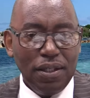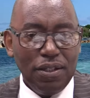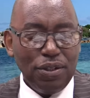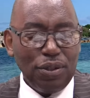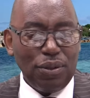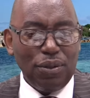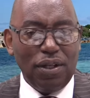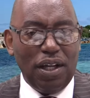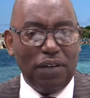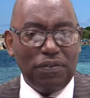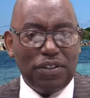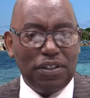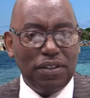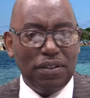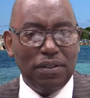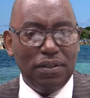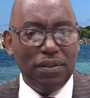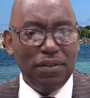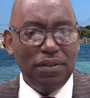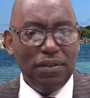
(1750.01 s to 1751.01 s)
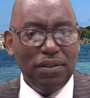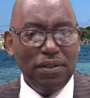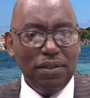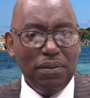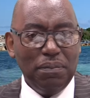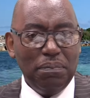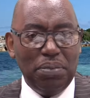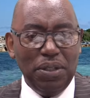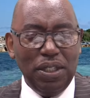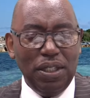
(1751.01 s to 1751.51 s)
You don't have to
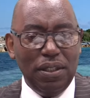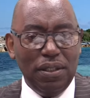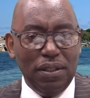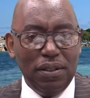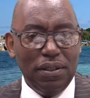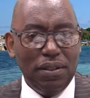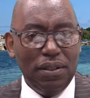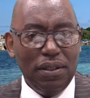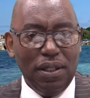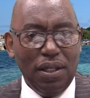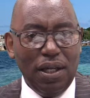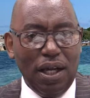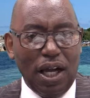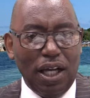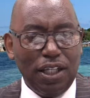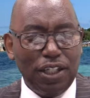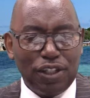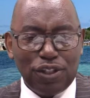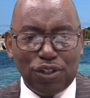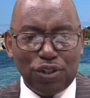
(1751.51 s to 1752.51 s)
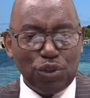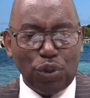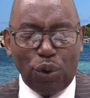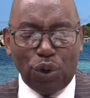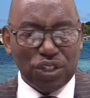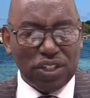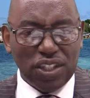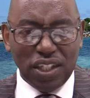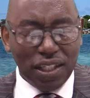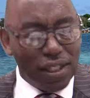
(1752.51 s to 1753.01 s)
be an
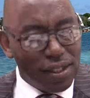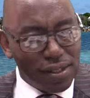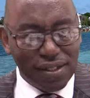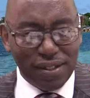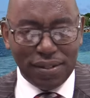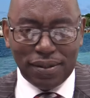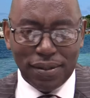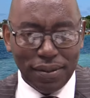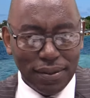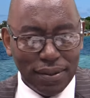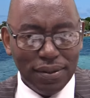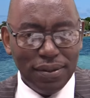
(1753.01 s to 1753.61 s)
extortionist.